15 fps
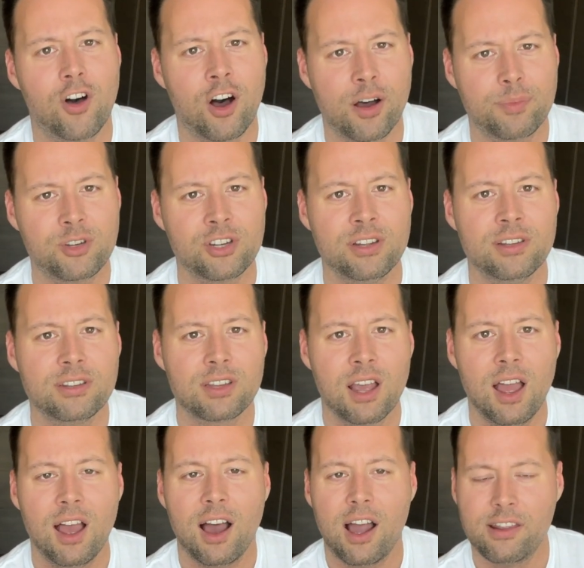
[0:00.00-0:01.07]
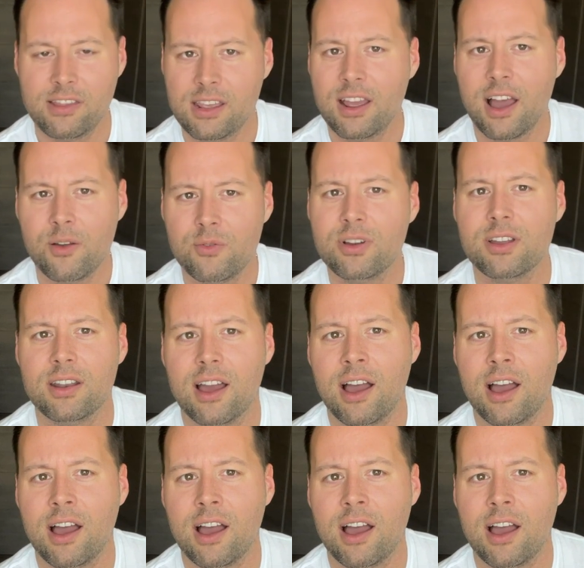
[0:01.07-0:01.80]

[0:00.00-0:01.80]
options, I think I would.